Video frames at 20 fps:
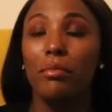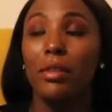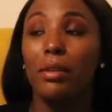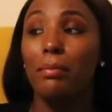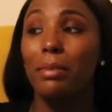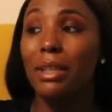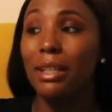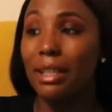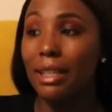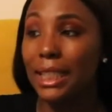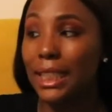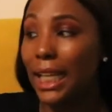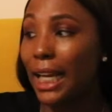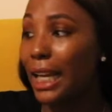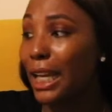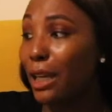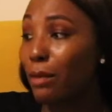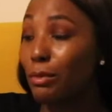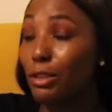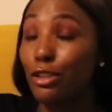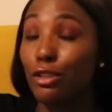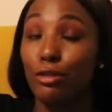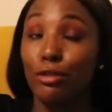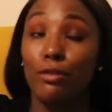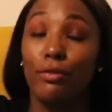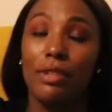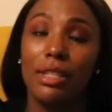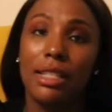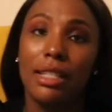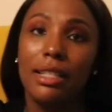Because I am a true
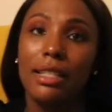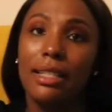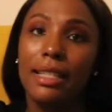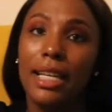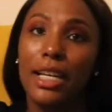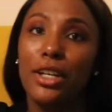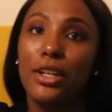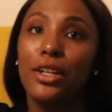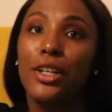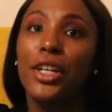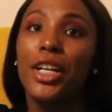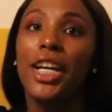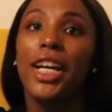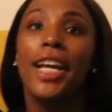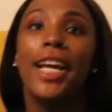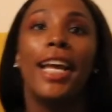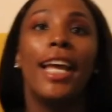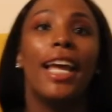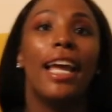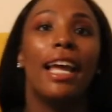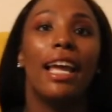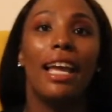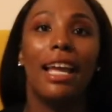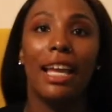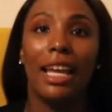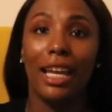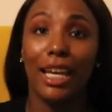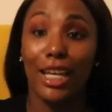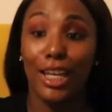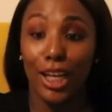facilitator
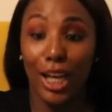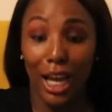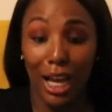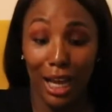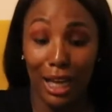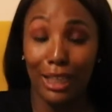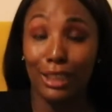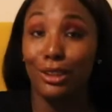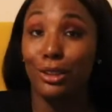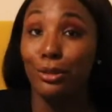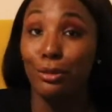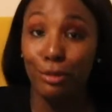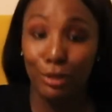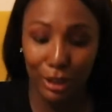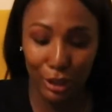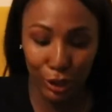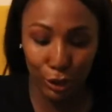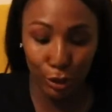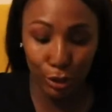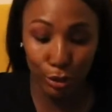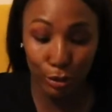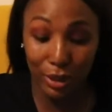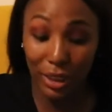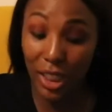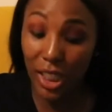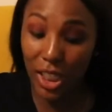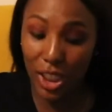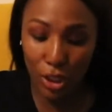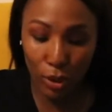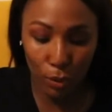and I do want to
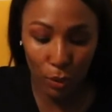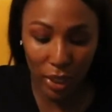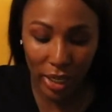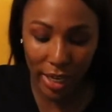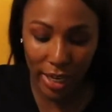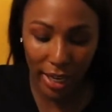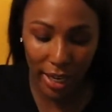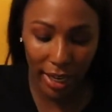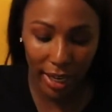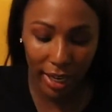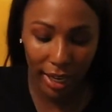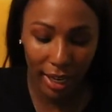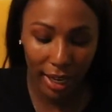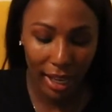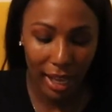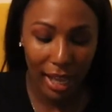teach one day,